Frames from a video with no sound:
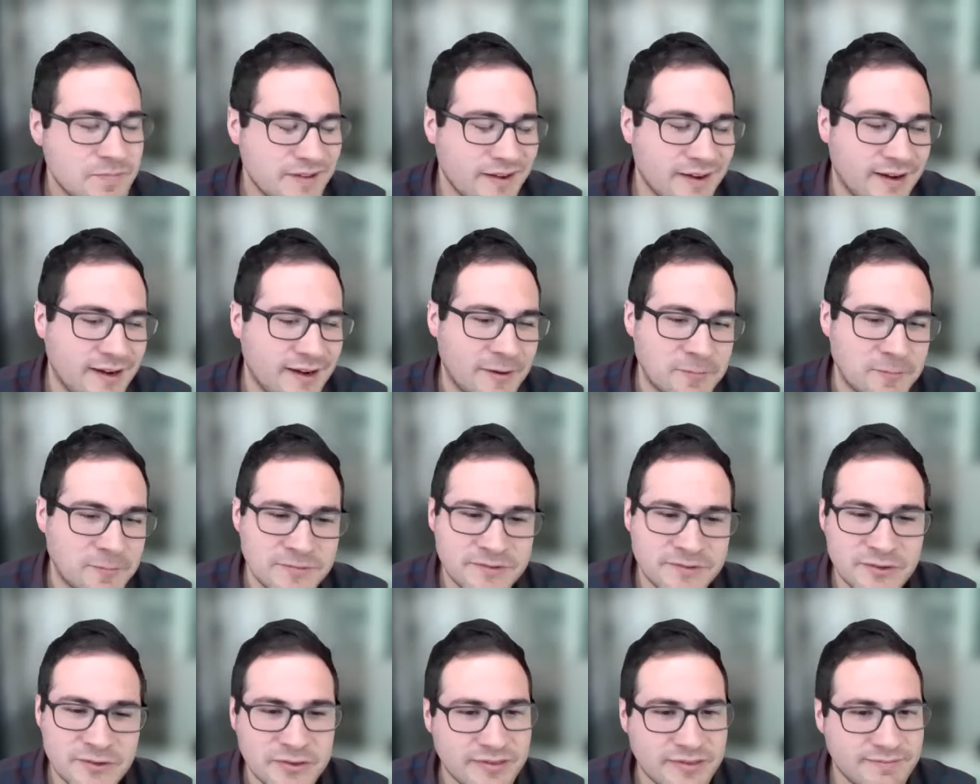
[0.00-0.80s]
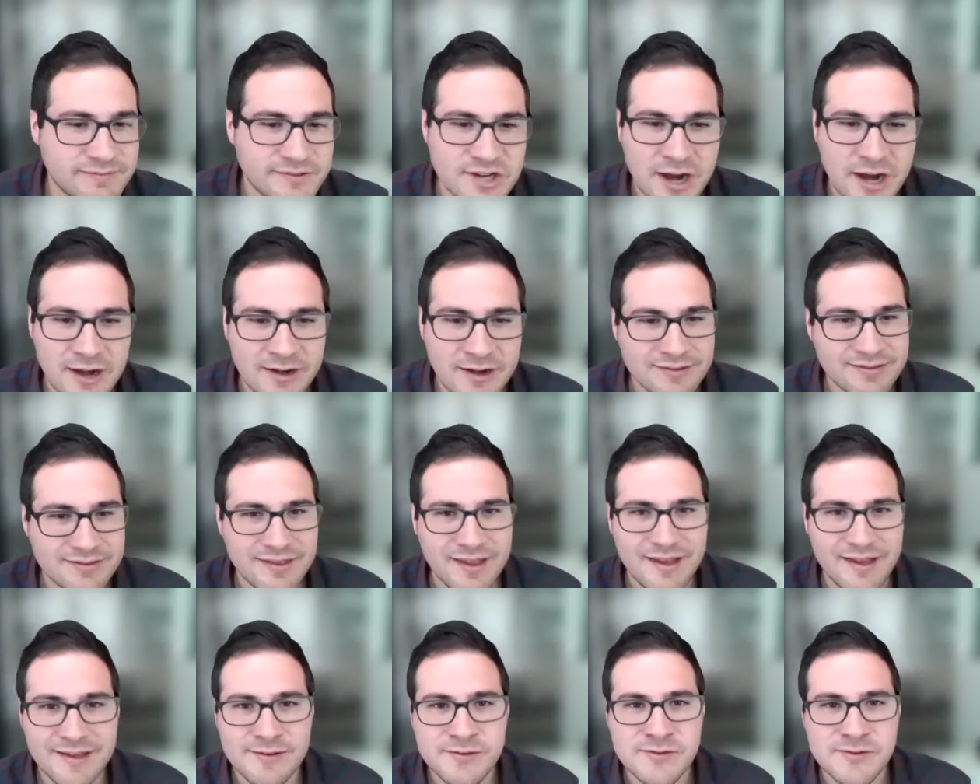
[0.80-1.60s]
Um, so, Jonny,
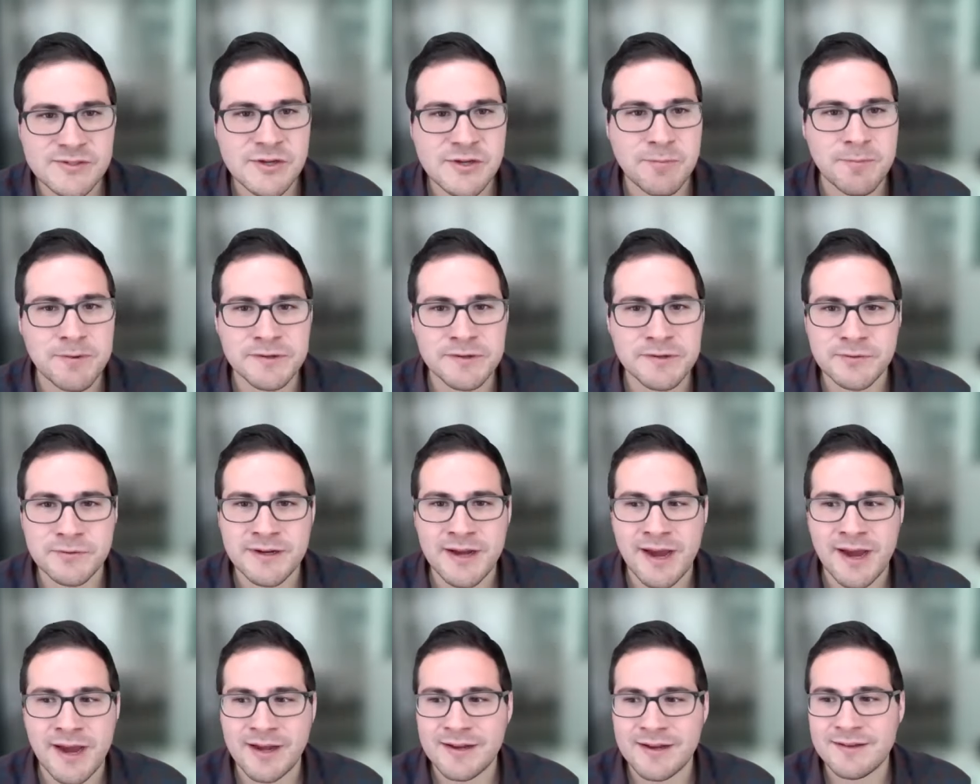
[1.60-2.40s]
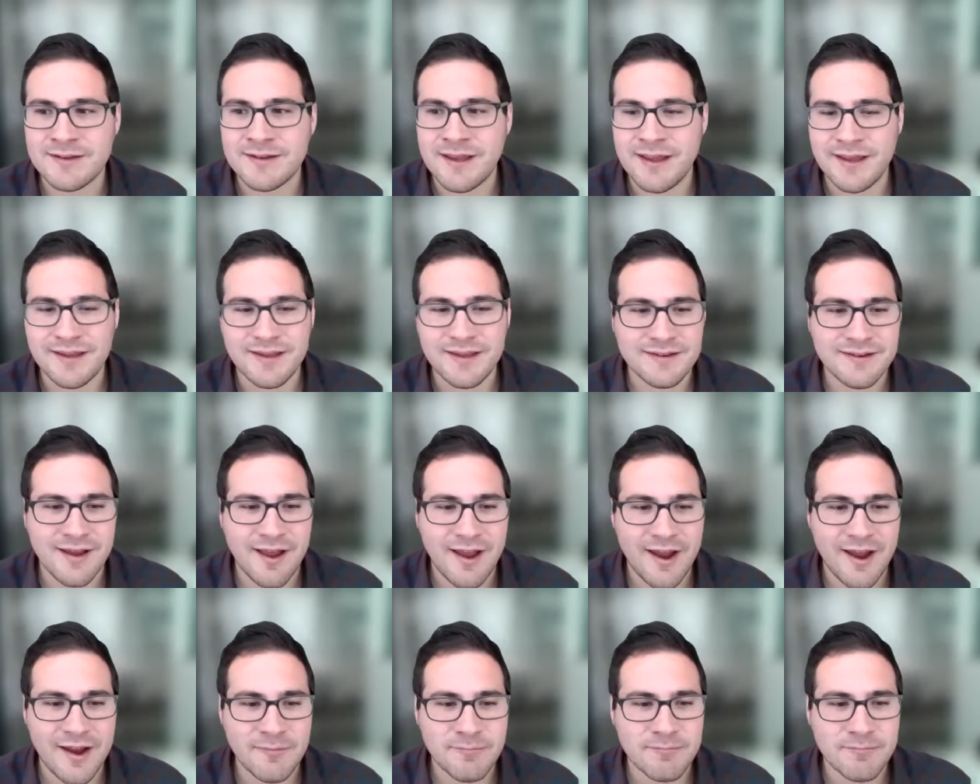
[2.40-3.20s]
thank you so much for kind of taking
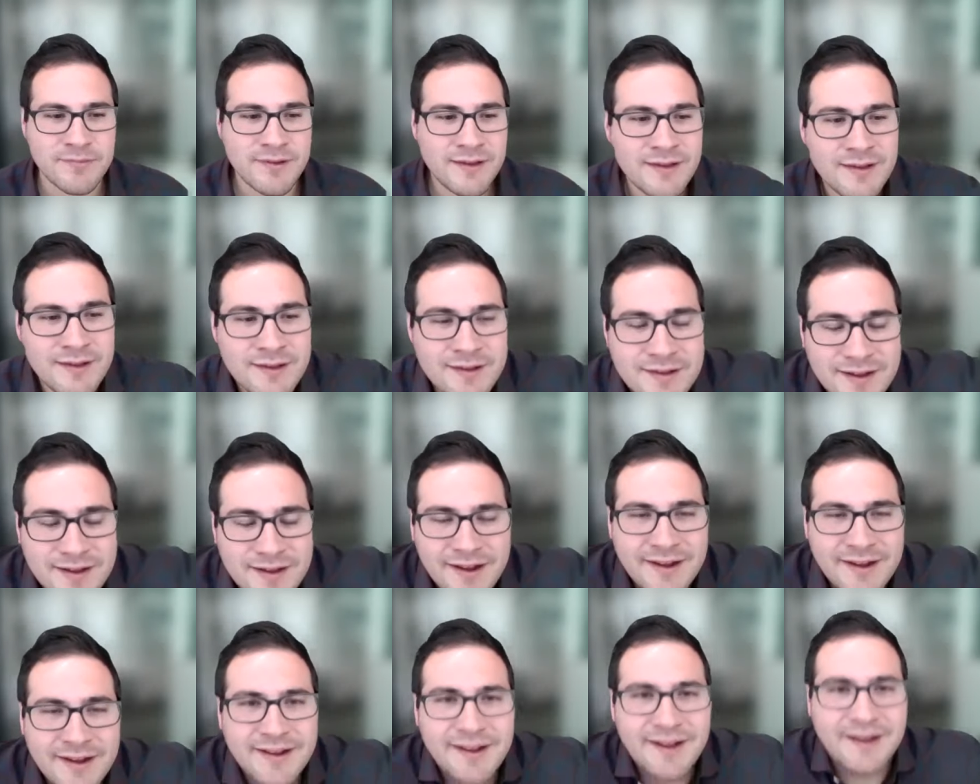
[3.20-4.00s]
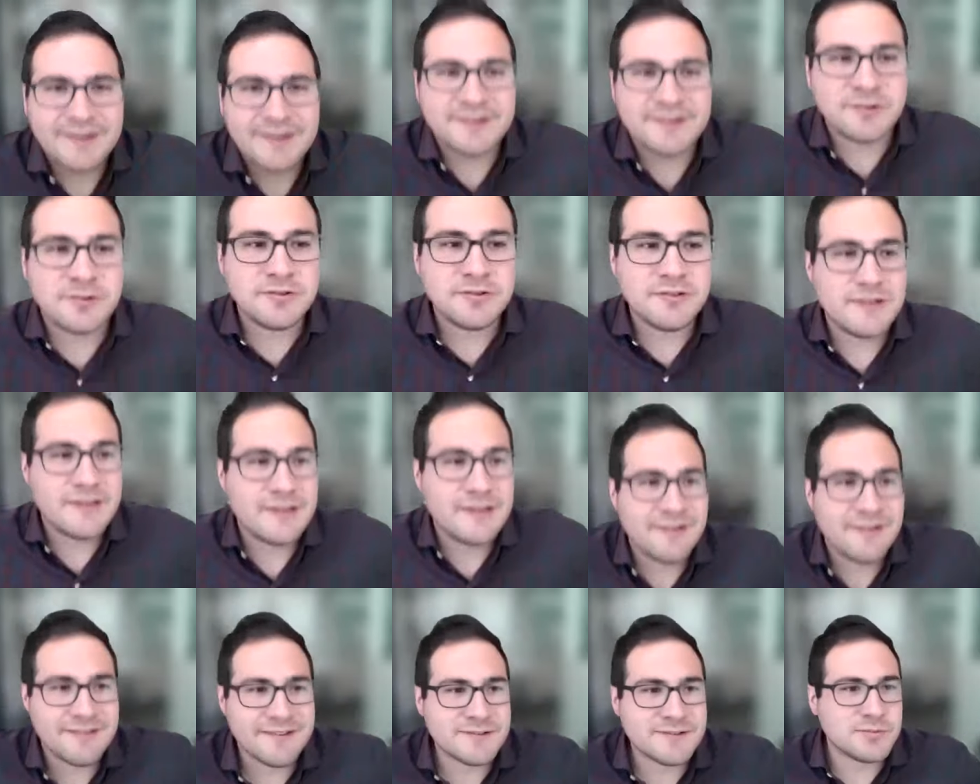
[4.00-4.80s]
time. Uh, I know you
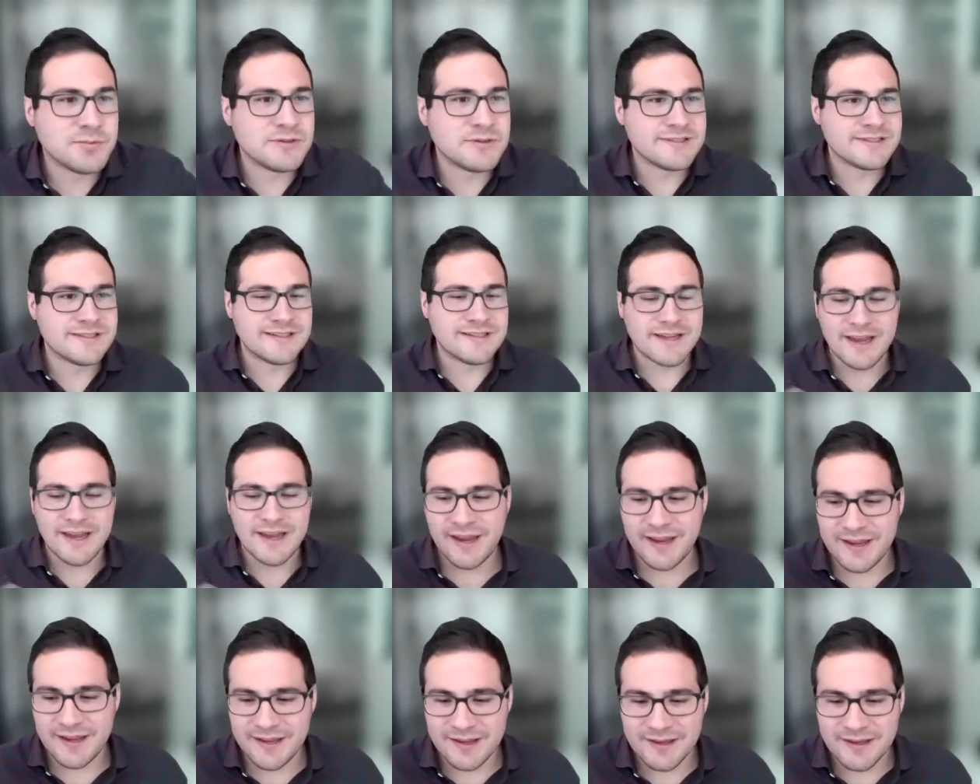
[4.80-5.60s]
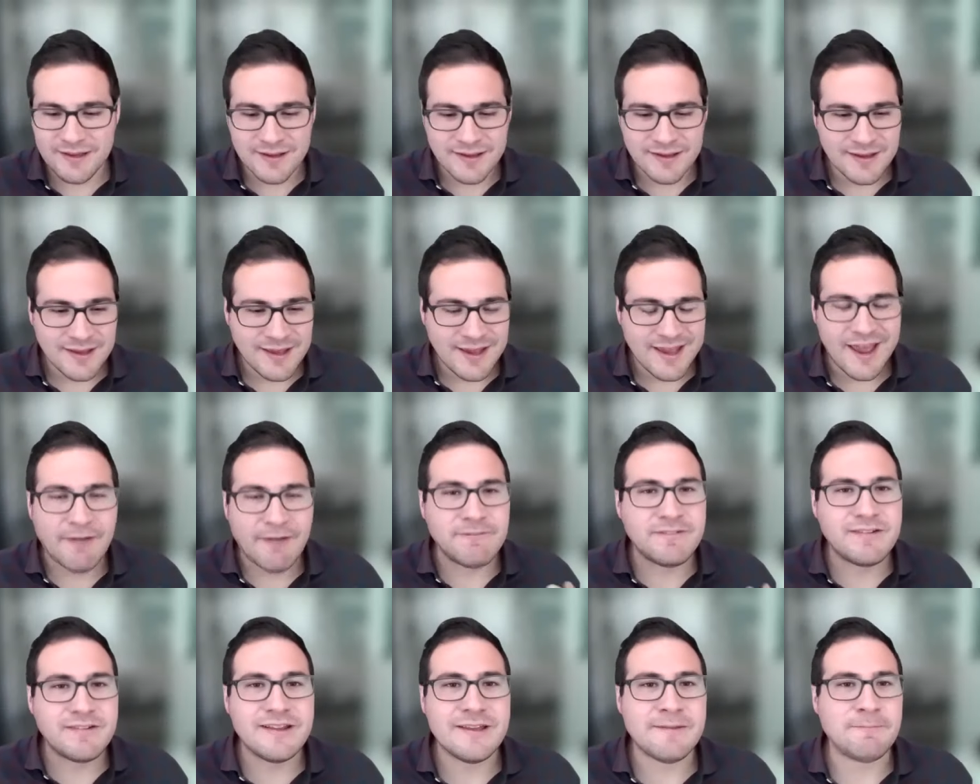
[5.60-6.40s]
know this wasn't a
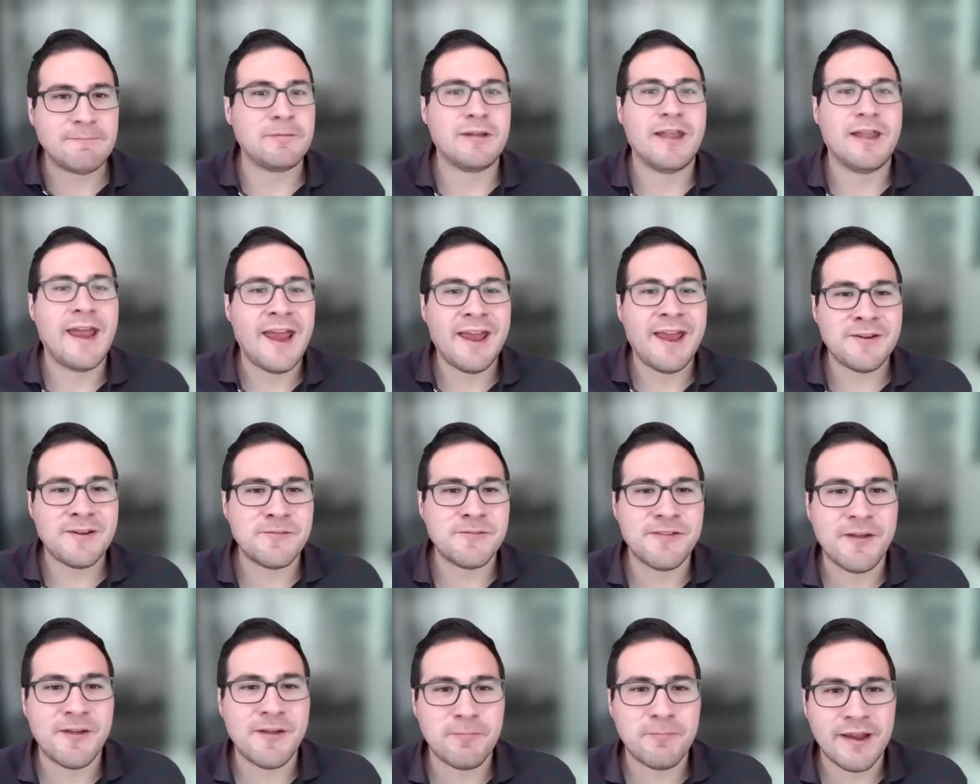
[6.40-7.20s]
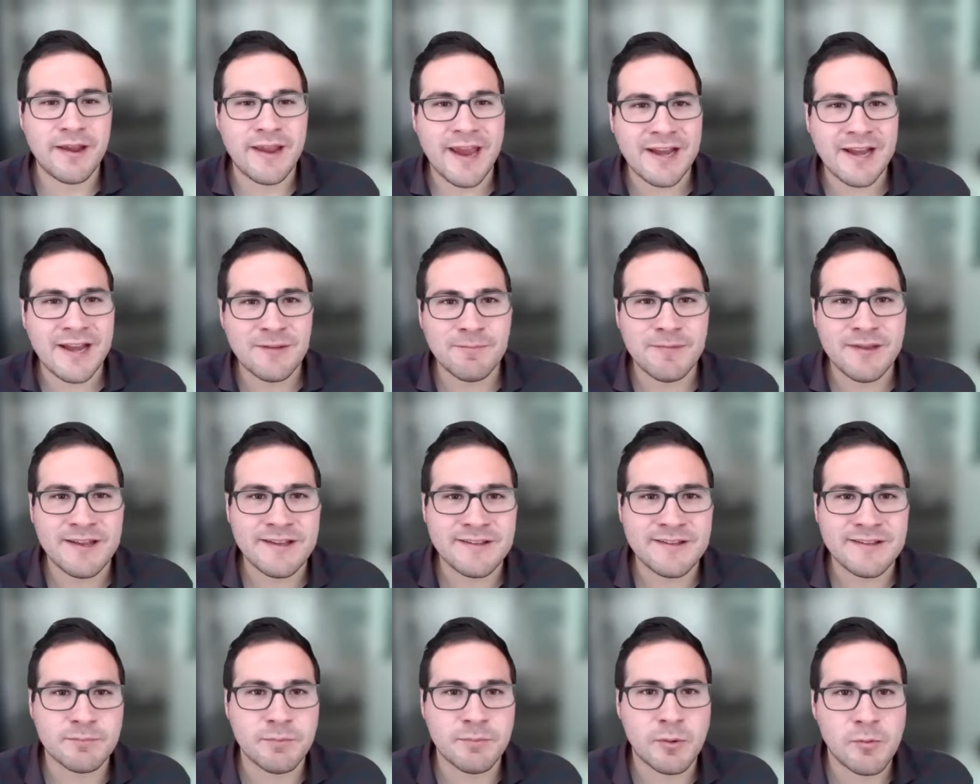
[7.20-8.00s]
heavily planned event by any
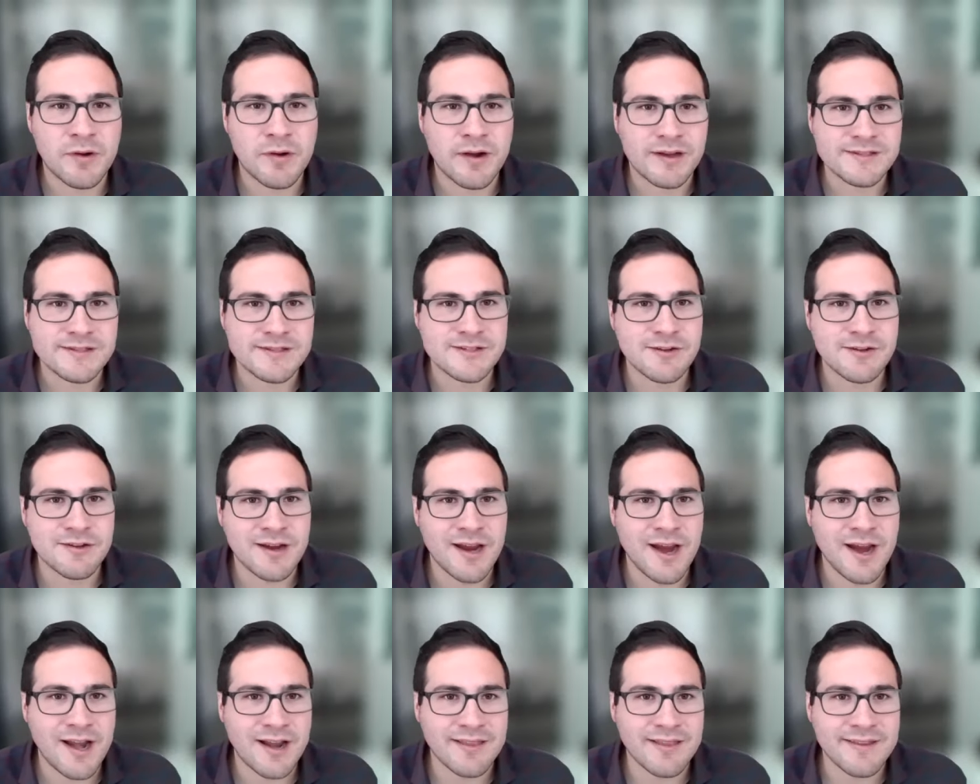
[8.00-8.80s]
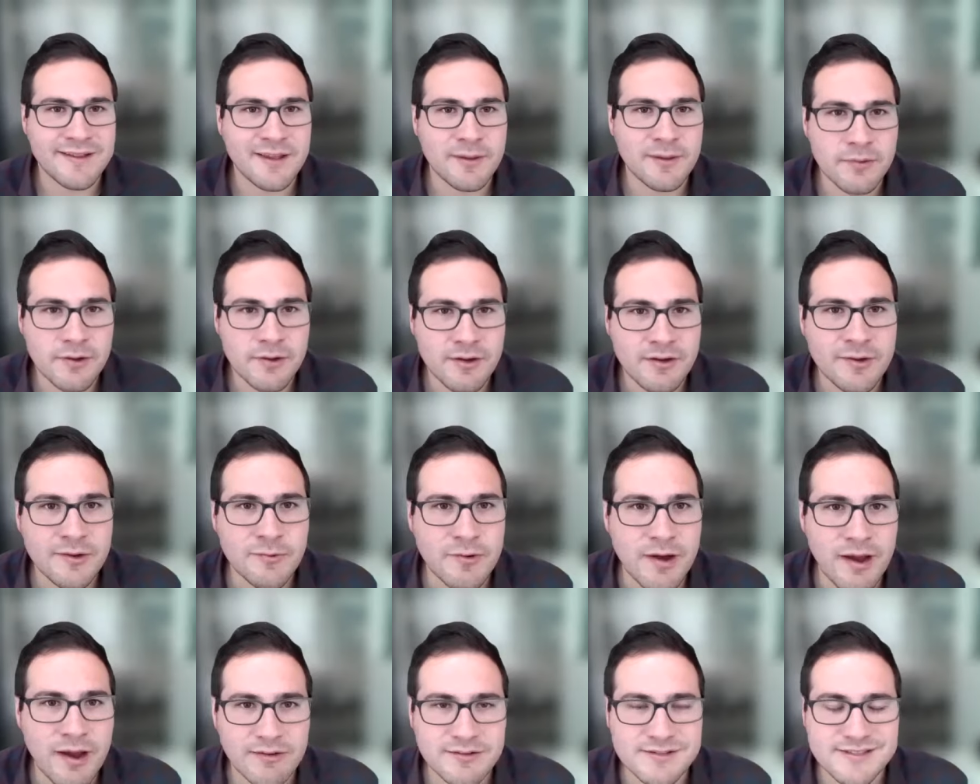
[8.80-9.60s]
means, but when I saw kind of the community
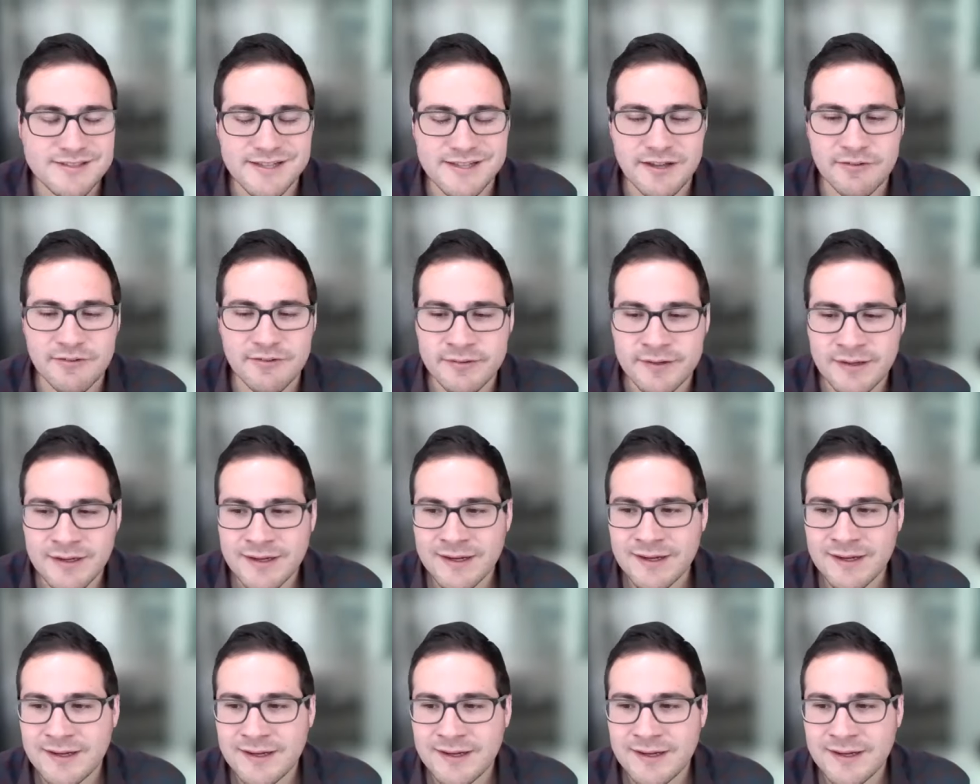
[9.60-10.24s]
round stuff